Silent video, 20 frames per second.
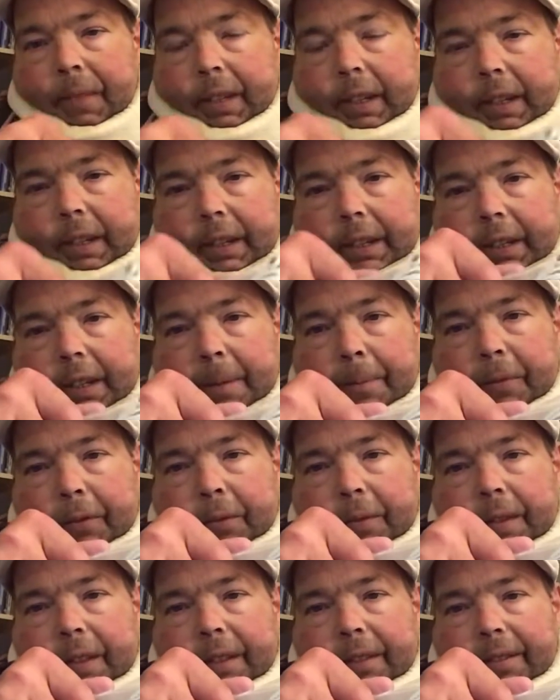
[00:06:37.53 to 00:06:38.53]
It comes
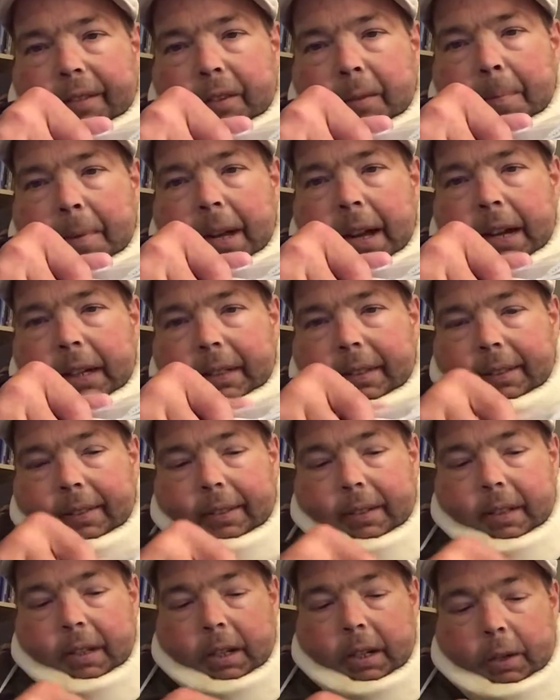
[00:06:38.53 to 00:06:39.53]
in this little box
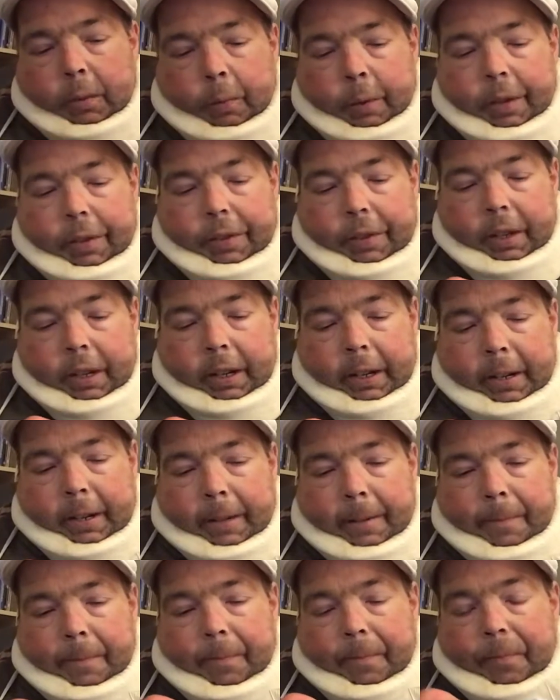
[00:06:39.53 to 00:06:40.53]
with
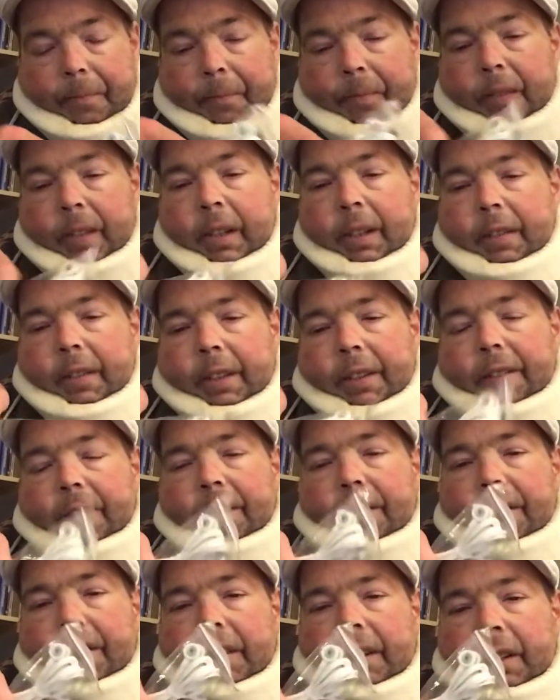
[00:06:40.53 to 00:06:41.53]
this
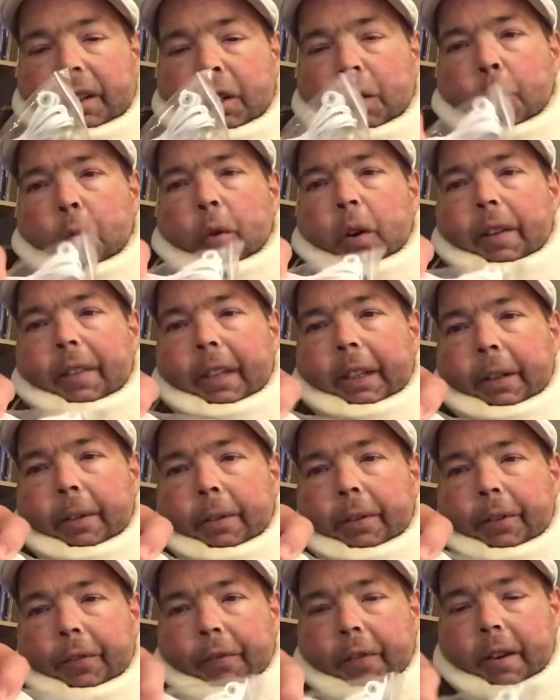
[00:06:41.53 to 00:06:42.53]
is the cord that
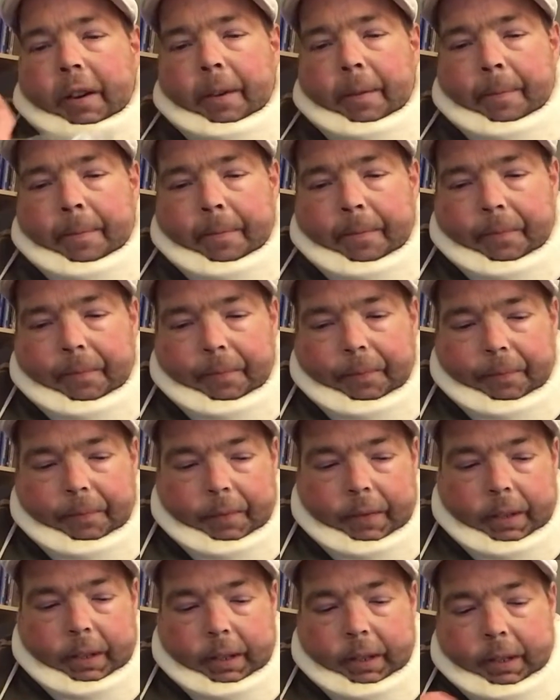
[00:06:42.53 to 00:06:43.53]
goes from
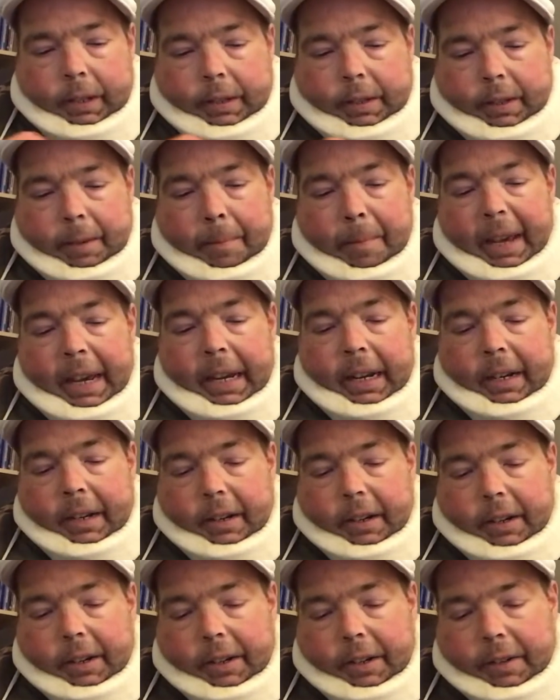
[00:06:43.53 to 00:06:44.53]
the main
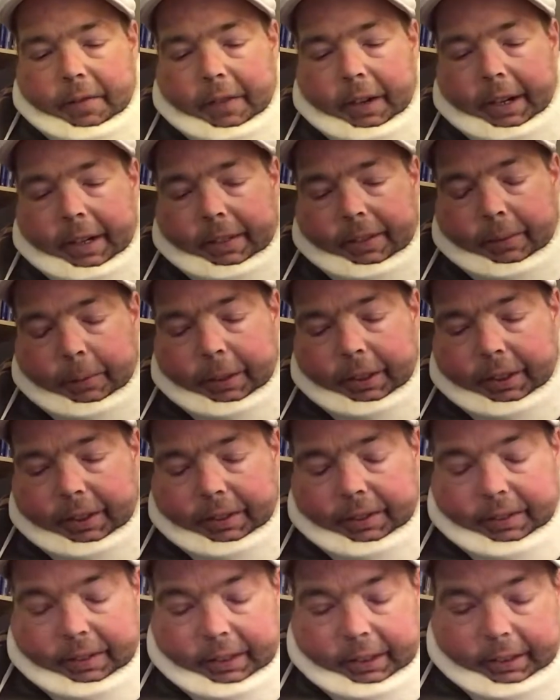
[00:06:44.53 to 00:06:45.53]
device, which
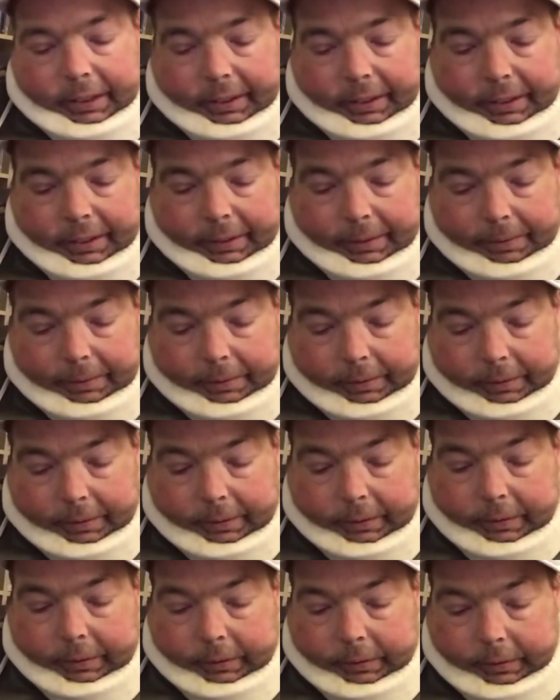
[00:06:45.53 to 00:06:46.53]
is this.
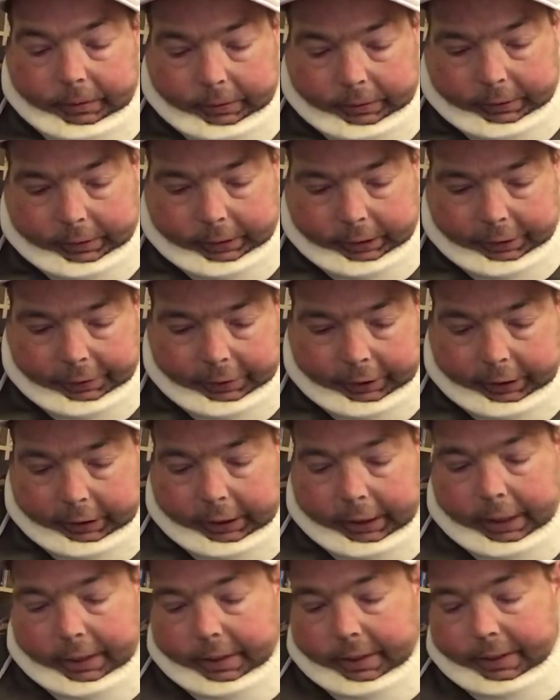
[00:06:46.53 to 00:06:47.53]
Let's see if I can
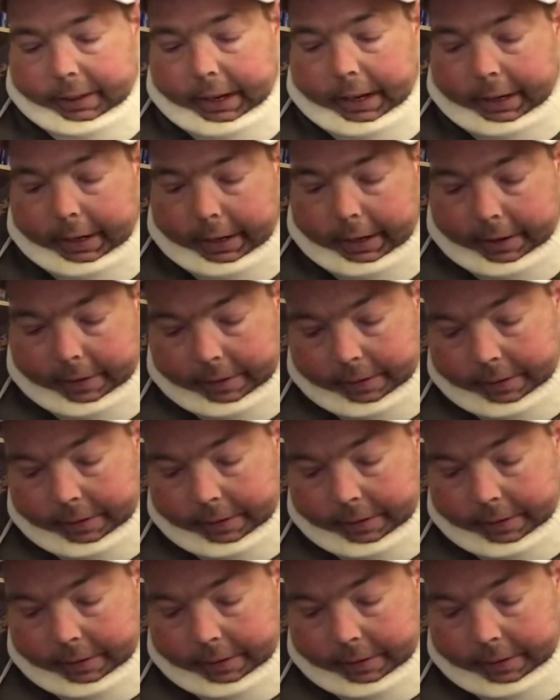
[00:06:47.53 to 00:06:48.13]
get this out of here.